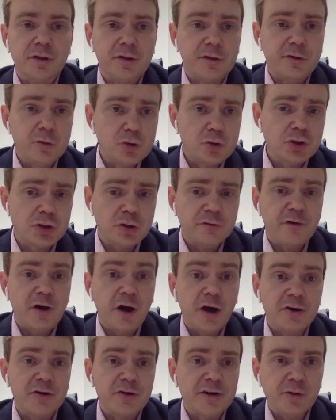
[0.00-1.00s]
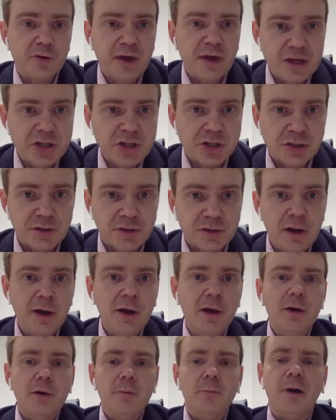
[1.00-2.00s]
institution of higher education.
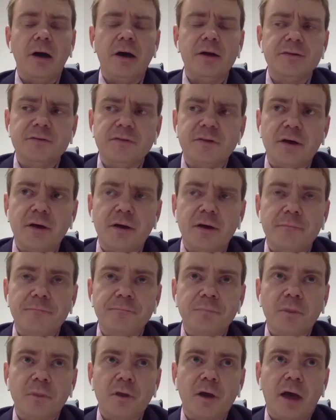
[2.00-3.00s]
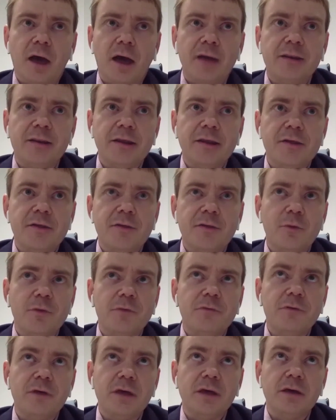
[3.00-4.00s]
But at least
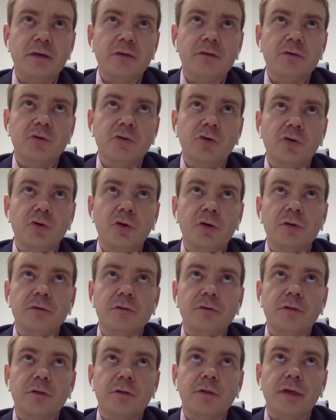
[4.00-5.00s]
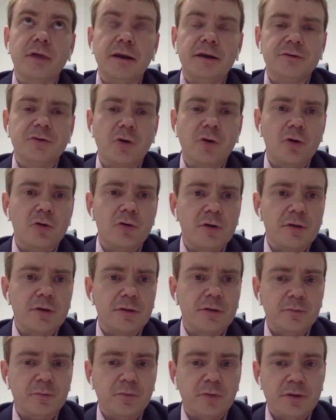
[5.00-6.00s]
with the current Senate,
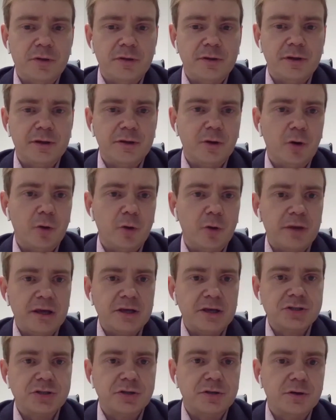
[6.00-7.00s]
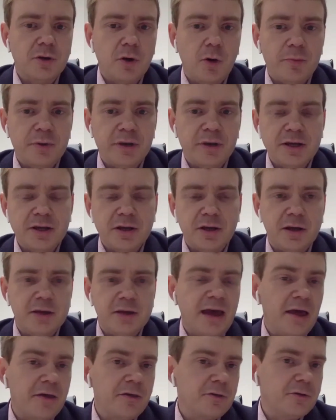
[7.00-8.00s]
Congress, and President combination,
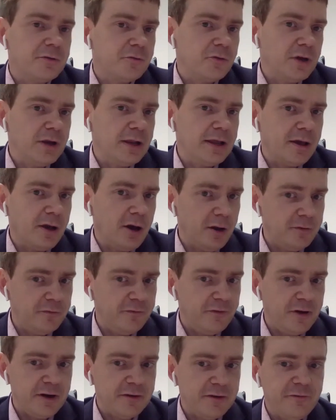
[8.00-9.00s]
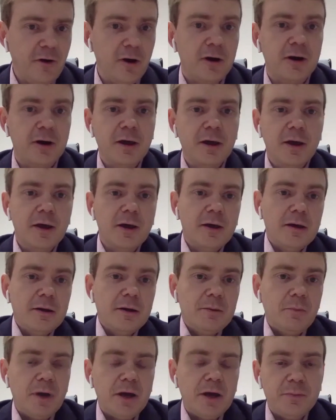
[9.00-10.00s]
it hasn't really gone very far.
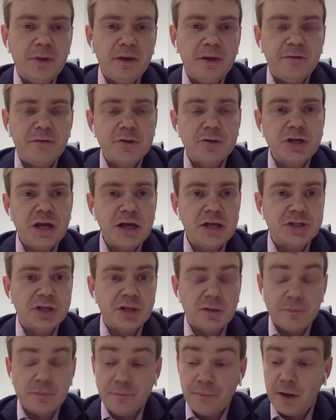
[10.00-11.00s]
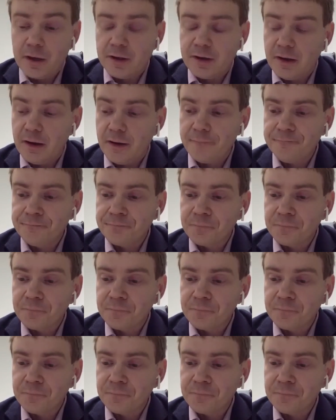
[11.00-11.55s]
Might be this changes, but